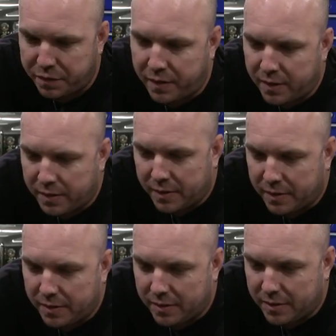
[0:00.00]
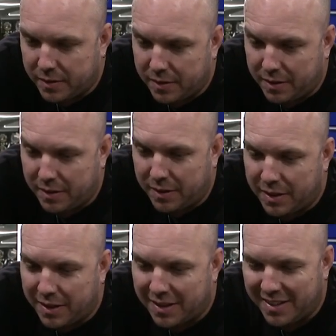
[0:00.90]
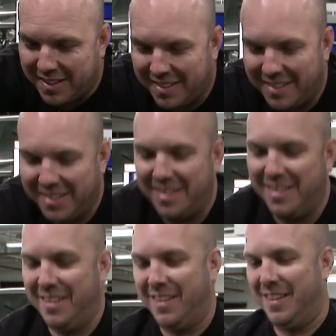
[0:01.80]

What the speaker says: Nothing is said.